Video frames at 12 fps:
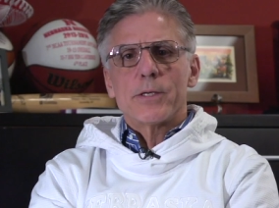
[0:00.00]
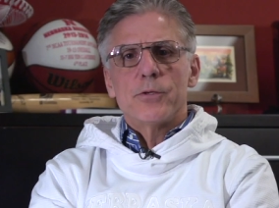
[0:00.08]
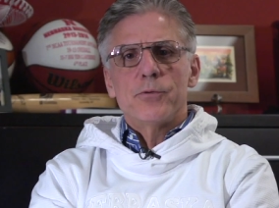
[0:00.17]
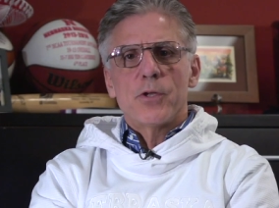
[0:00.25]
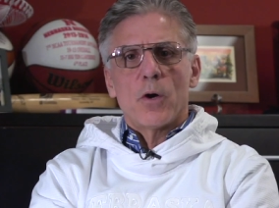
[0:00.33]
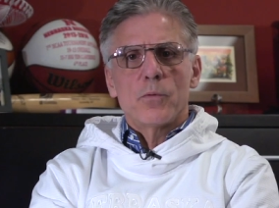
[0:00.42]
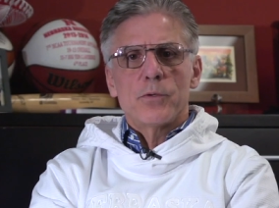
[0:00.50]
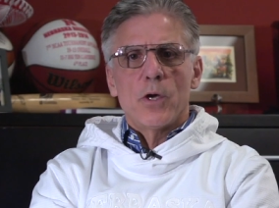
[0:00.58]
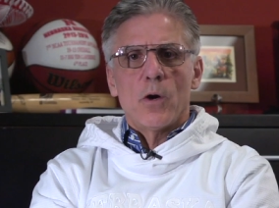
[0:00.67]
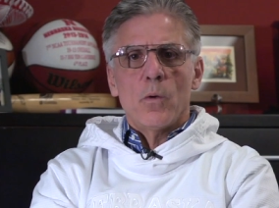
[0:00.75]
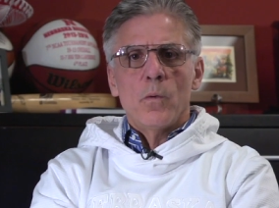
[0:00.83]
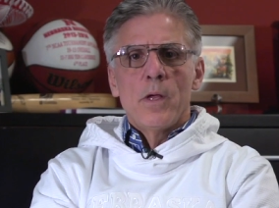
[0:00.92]
what you don't
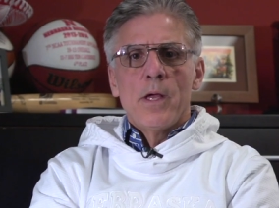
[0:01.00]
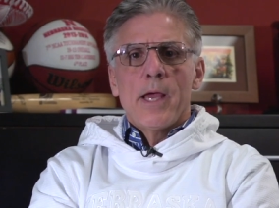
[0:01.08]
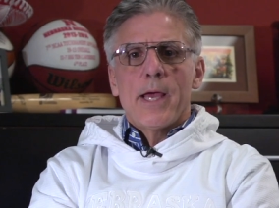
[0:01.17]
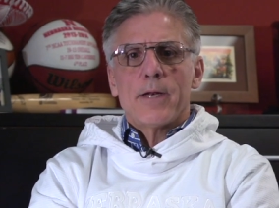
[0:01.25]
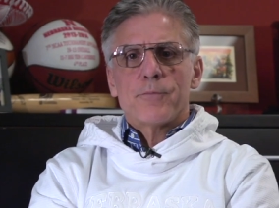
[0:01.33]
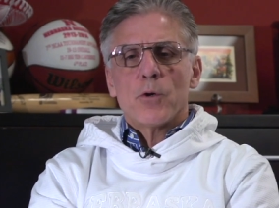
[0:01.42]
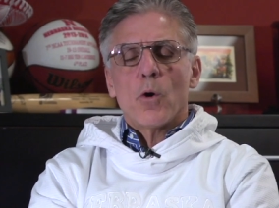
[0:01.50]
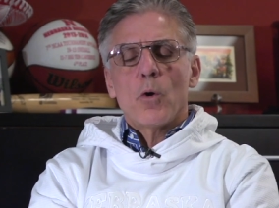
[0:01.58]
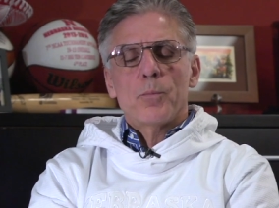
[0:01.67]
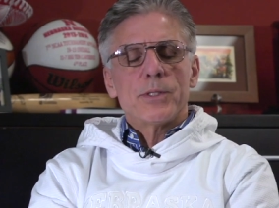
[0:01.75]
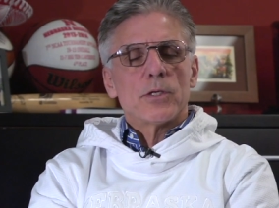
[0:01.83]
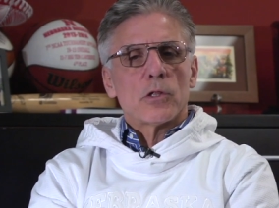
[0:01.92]
know. And if you're
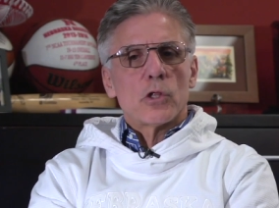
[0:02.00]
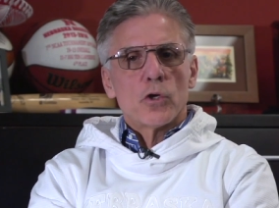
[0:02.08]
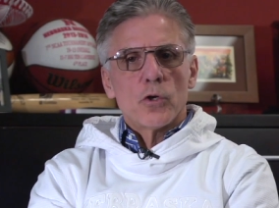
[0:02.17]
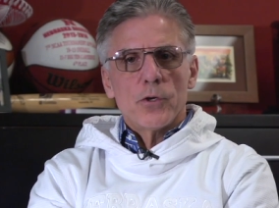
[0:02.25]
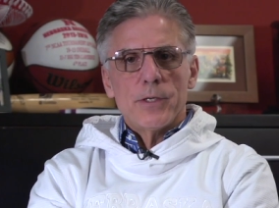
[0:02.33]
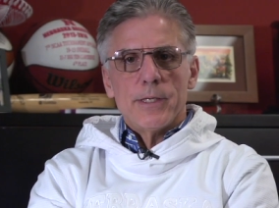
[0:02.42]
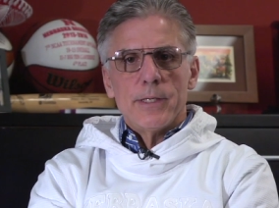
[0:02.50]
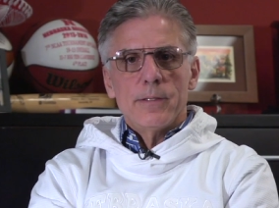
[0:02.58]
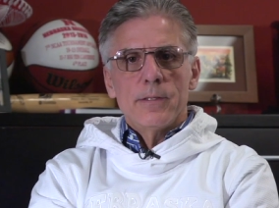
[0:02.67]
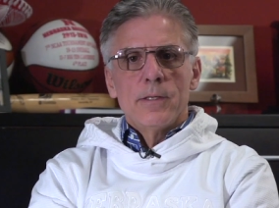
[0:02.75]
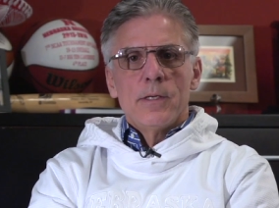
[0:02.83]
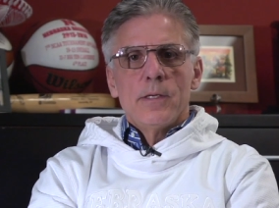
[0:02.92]
open to
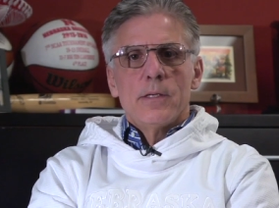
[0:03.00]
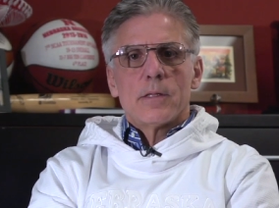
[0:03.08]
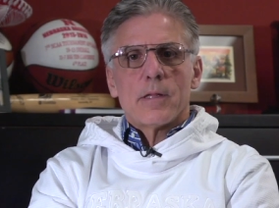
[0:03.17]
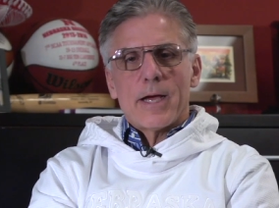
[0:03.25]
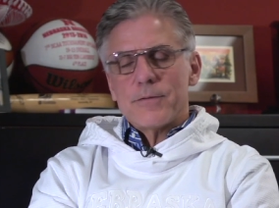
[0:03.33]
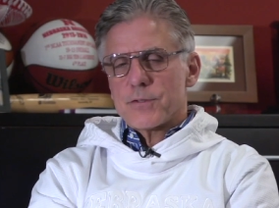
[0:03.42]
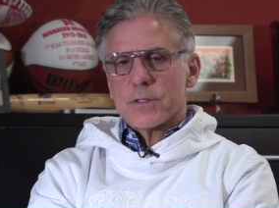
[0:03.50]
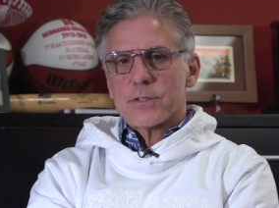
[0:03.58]
learning, life's